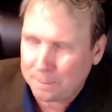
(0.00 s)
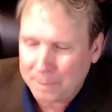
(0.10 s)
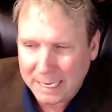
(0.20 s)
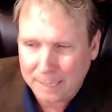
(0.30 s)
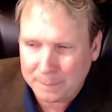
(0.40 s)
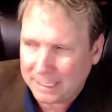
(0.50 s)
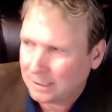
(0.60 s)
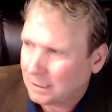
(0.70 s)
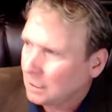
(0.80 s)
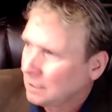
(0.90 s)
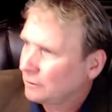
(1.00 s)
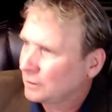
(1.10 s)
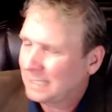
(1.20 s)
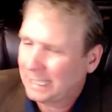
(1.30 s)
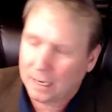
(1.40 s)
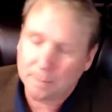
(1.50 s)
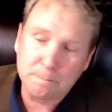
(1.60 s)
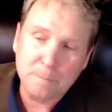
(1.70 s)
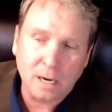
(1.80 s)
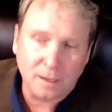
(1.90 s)
payment for, say, a
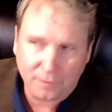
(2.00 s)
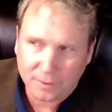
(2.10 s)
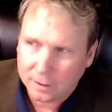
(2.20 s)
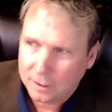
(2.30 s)
month,